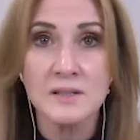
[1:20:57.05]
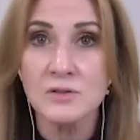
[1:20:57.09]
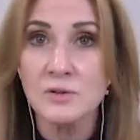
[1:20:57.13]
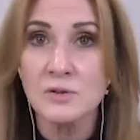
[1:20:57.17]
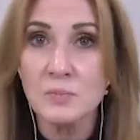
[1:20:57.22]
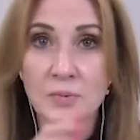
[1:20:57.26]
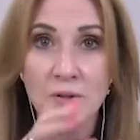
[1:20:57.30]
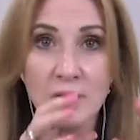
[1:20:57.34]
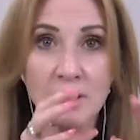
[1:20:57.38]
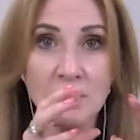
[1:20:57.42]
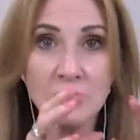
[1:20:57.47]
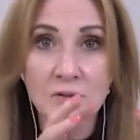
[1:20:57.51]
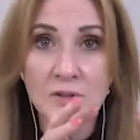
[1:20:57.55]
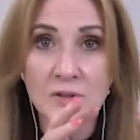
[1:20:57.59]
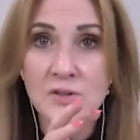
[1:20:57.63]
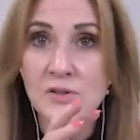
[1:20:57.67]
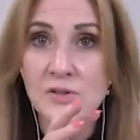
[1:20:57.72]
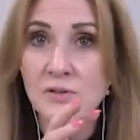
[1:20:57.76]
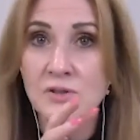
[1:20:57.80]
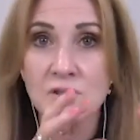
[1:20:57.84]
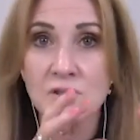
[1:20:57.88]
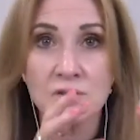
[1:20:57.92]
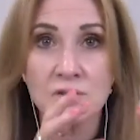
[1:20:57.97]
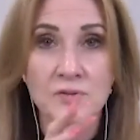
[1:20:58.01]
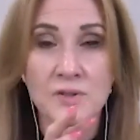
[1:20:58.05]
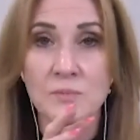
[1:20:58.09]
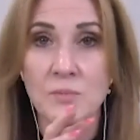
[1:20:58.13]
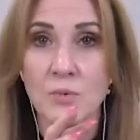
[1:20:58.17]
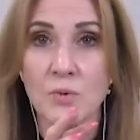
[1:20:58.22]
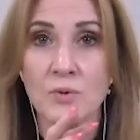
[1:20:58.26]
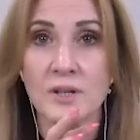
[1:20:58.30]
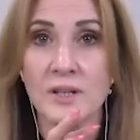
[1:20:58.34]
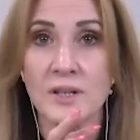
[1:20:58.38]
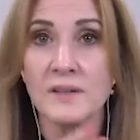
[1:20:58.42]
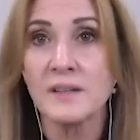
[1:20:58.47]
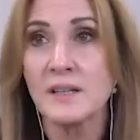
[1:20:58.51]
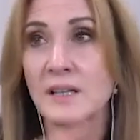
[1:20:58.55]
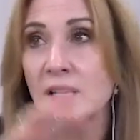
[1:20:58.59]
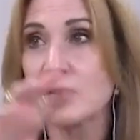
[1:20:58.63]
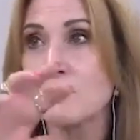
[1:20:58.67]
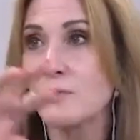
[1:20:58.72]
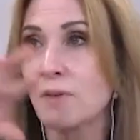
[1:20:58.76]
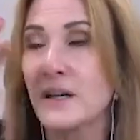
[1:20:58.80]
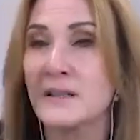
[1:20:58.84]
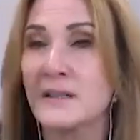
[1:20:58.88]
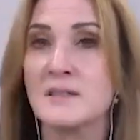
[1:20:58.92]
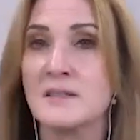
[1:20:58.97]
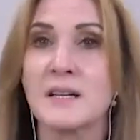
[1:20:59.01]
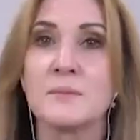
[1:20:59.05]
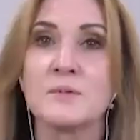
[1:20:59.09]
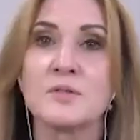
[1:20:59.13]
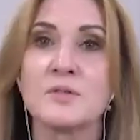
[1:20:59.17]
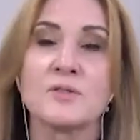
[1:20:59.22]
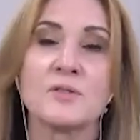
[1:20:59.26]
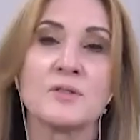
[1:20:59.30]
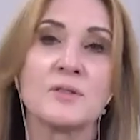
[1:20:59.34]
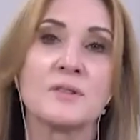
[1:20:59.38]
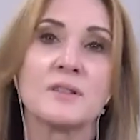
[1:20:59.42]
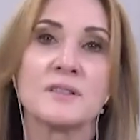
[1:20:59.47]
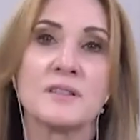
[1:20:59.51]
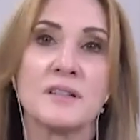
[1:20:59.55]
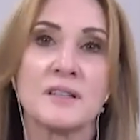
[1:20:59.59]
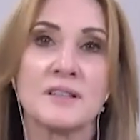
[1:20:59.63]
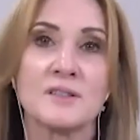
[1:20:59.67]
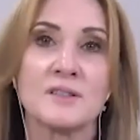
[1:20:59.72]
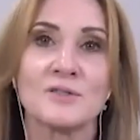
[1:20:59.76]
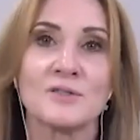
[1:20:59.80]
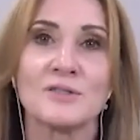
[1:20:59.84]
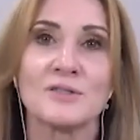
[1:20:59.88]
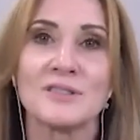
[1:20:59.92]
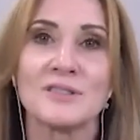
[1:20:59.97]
I do brain research every morning and then I find time during the day to do